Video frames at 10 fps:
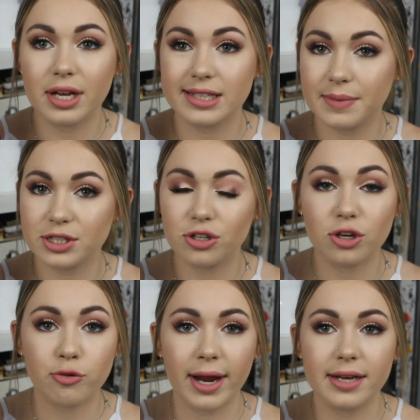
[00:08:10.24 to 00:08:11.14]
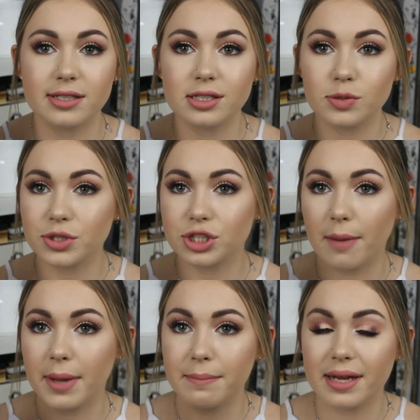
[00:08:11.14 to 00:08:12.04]
as I mentioned, great to switch
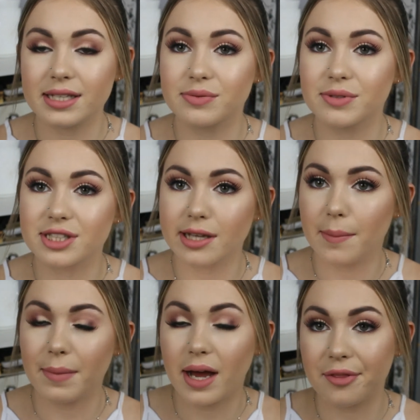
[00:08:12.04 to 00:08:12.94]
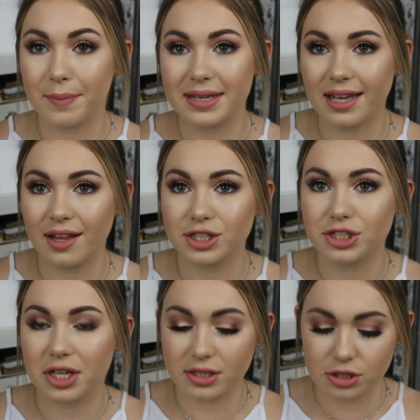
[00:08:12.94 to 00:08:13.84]
up and mix with some other metallic
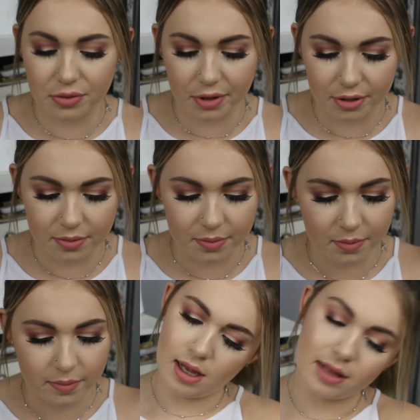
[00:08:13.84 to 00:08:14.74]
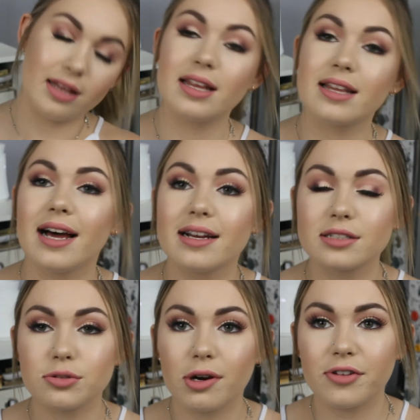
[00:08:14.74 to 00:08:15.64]
shades you own. And then the
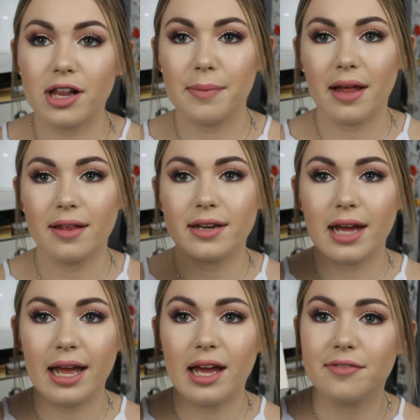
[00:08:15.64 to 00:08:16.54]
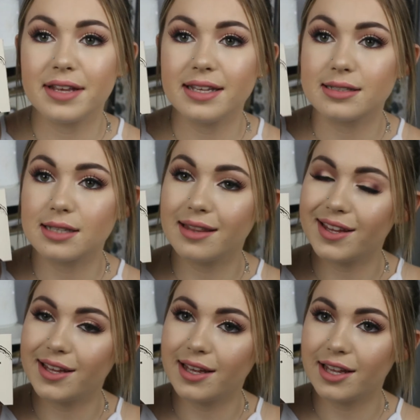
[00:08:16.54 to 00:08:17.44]
last 12 colour palette I have is
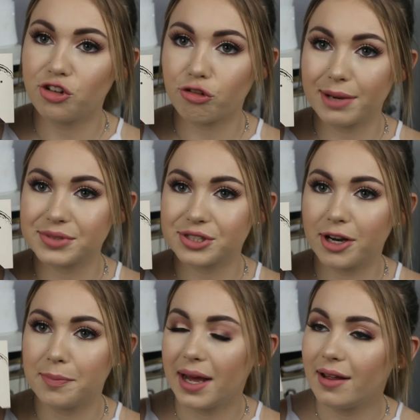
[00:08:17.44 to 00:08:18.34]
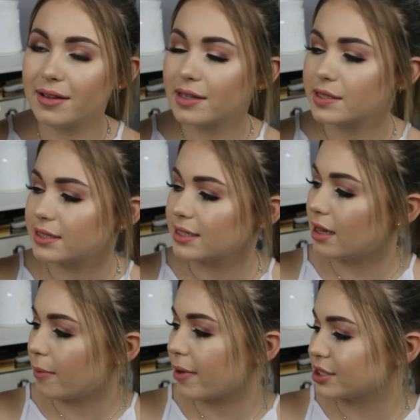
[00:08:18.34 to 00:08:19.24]
the Dream Street palette. This is in
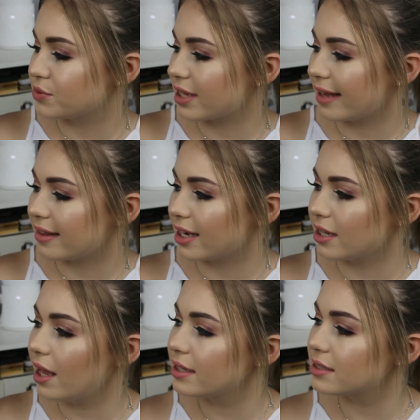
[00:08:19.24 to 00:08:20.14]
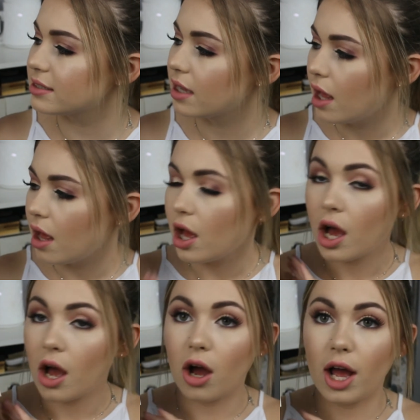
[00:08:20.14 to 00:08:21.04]
collaboration with Kathleen Lights.
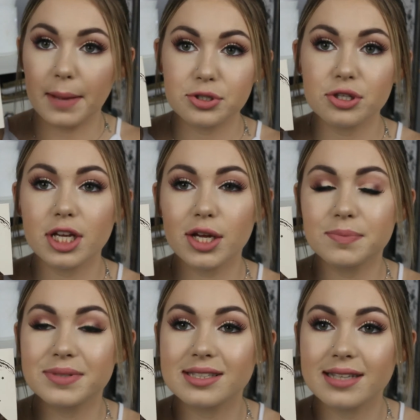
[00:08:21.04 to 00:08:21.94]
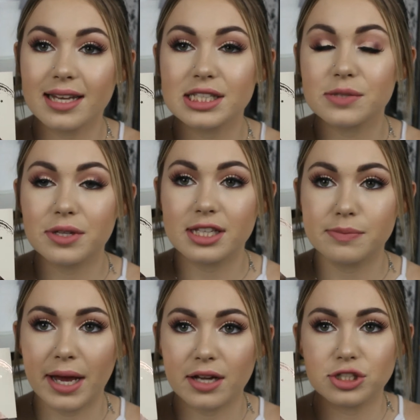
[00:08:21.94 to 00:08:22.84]
Absolutely obsessed with this
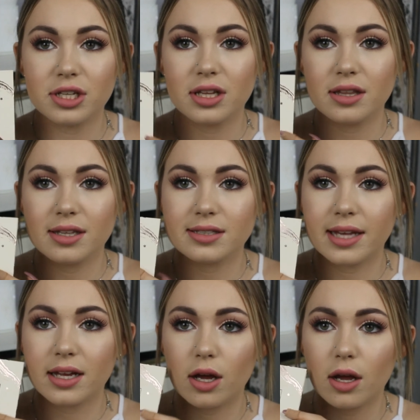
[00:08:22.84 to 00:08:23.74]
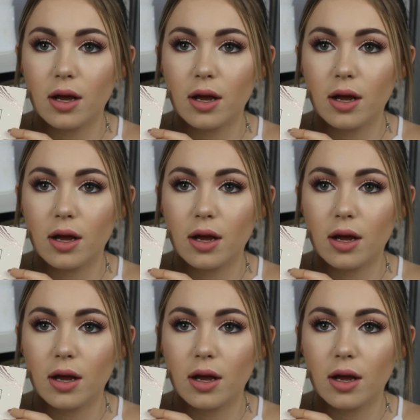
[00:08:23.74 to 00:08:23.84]
packaging. This like